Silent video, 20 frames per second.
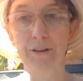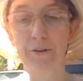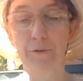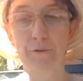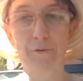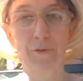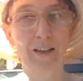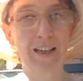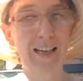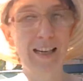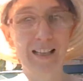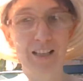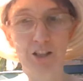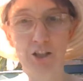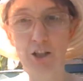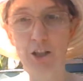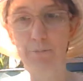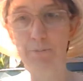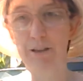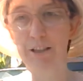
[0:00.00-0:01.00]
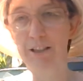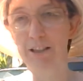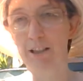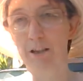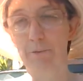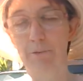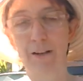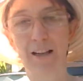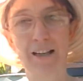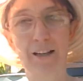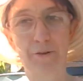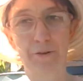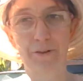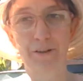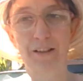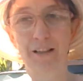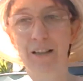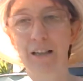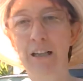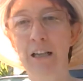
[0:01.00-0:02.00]
the fleeing serpent,
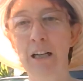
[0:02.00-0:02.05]
Leviathan,